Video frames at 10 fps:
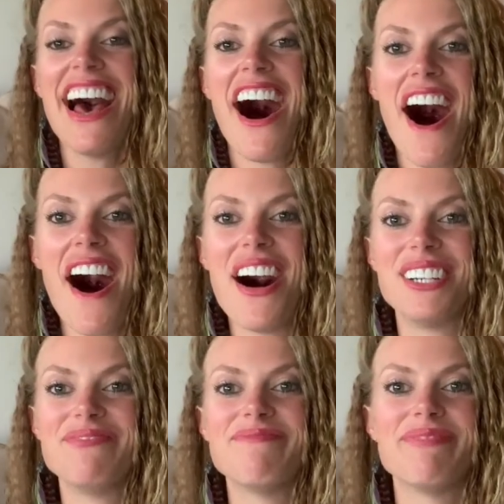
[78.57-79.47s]

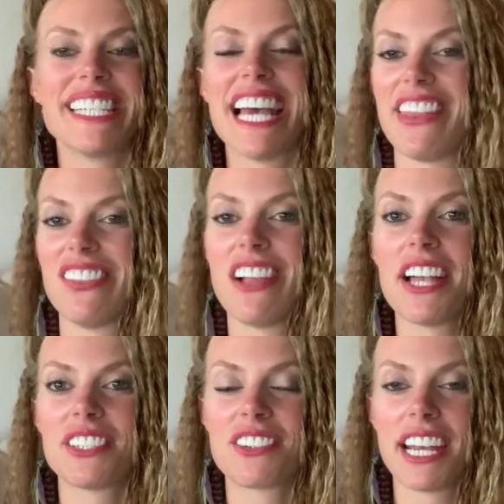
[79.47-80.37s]
But yeah,
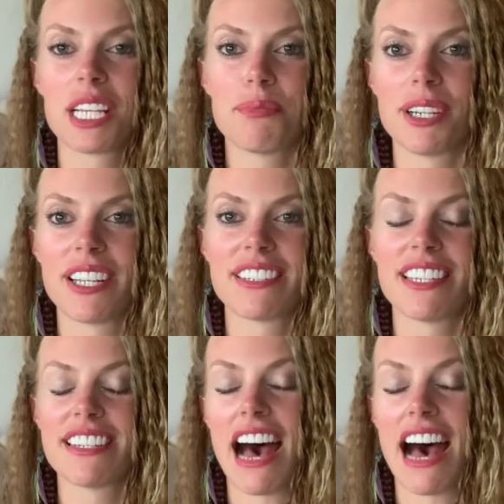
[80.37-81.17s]
lots of great experiences.